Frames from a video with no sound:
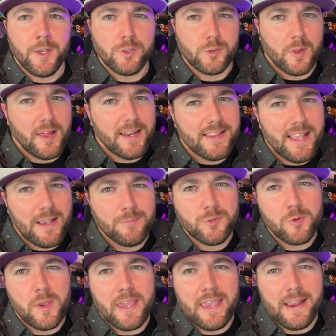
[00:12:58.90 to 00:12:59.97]
So a lot of times
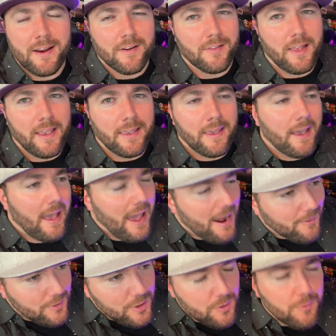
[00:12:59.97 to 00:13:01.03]
we hear like, how
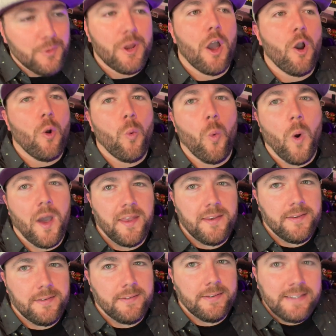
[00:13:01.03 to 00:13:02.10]
do you know what
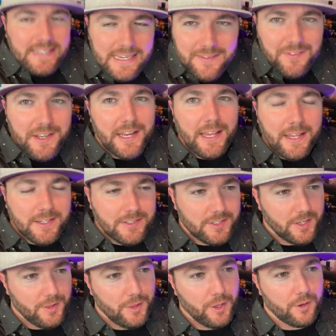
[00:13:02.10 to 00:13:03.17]
DVDs to
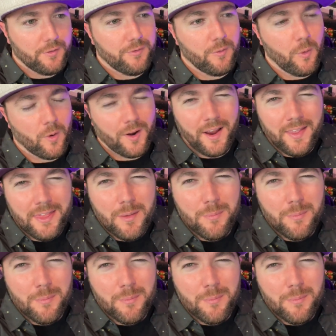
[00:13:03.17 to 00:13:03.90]
look for? And the